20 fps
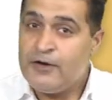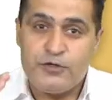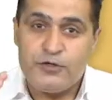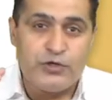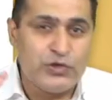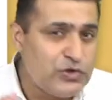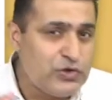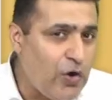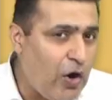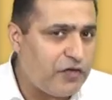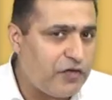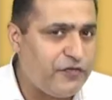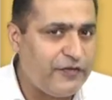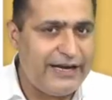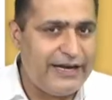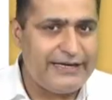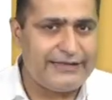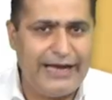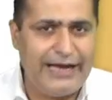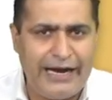Do not
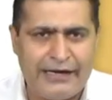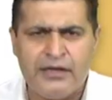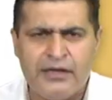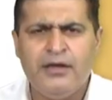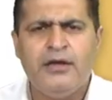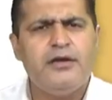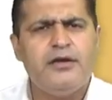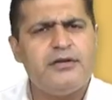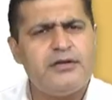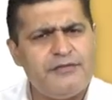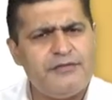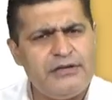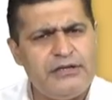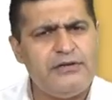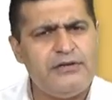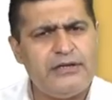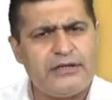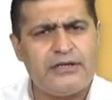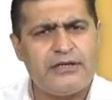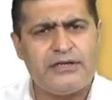forget that revenue
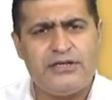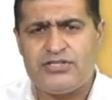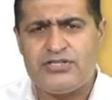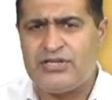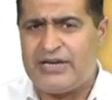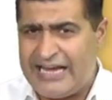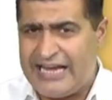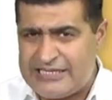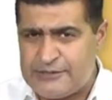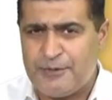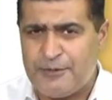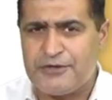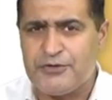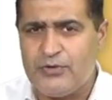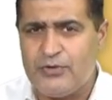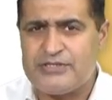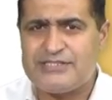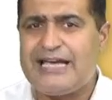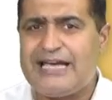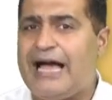recognition as per
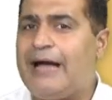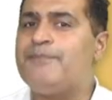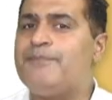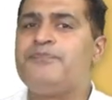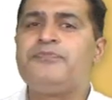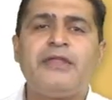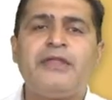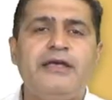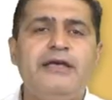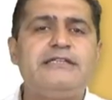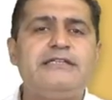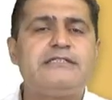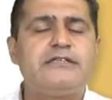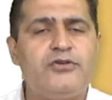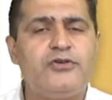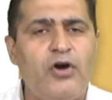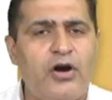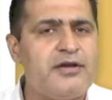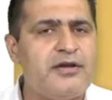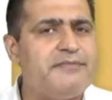US GAAP is
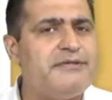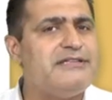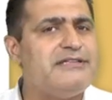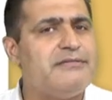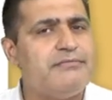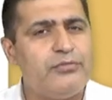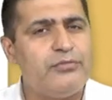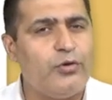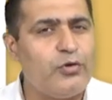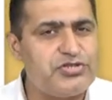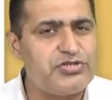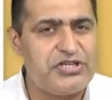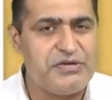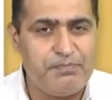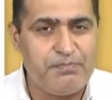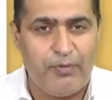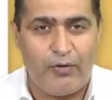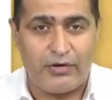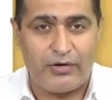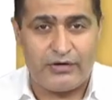going to be the most
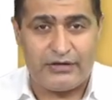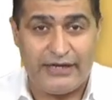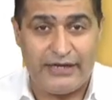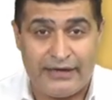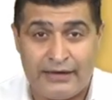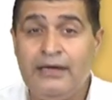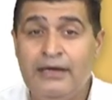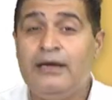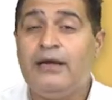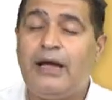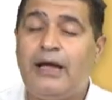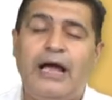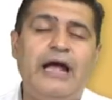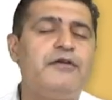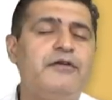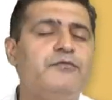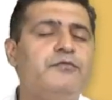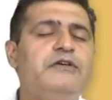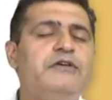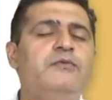important thing,
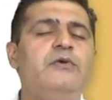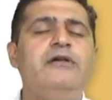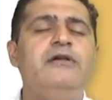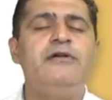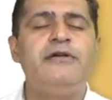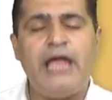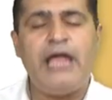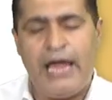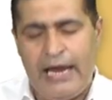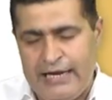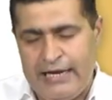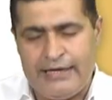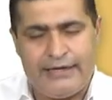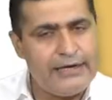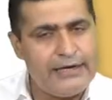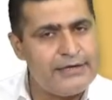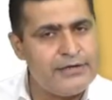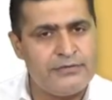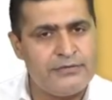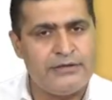and we will really
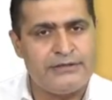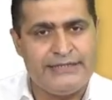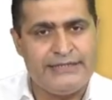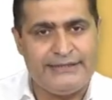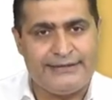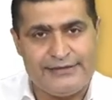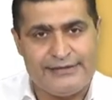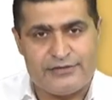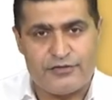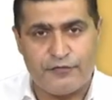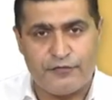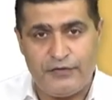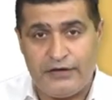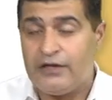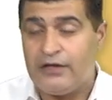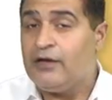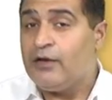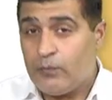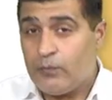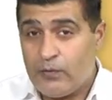get into the details of
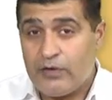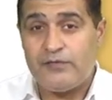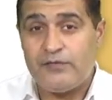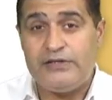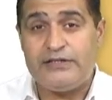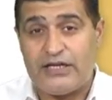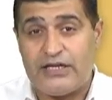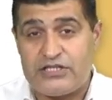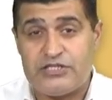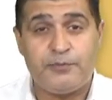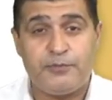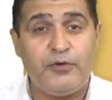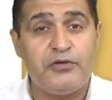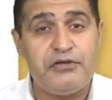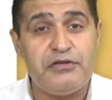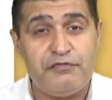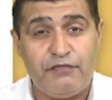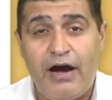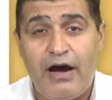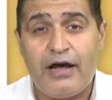it when we'll touch upon
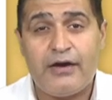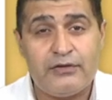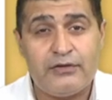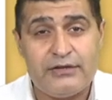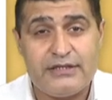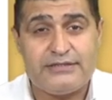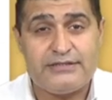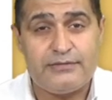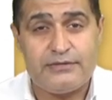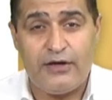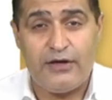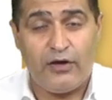the FAR on this,